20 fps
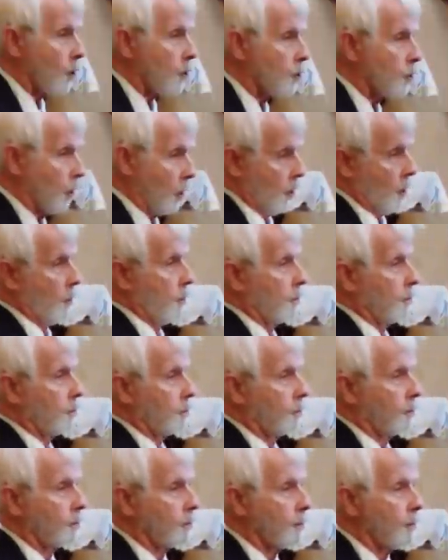So,
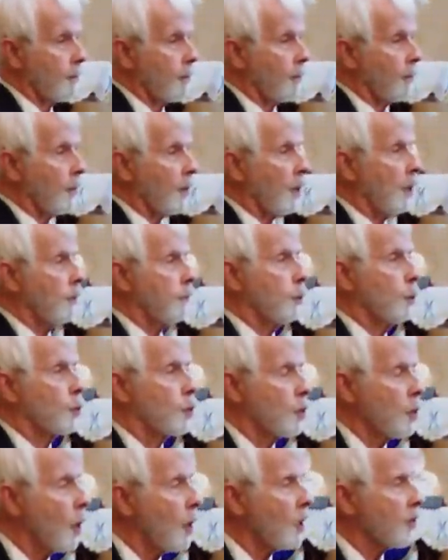if you
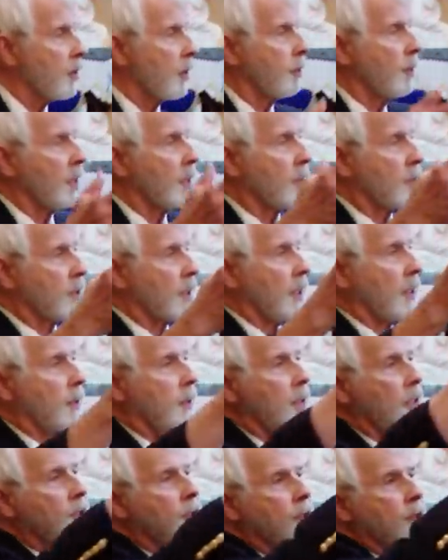saw something that
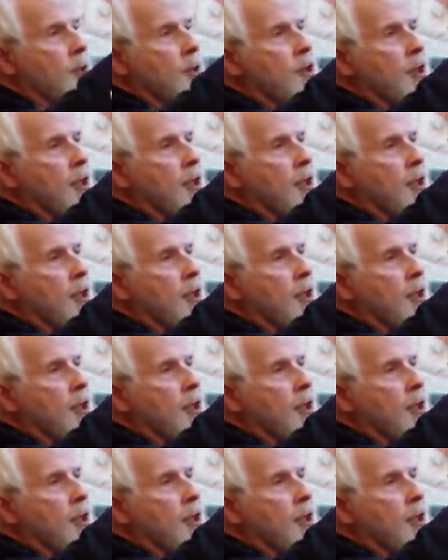said, This is the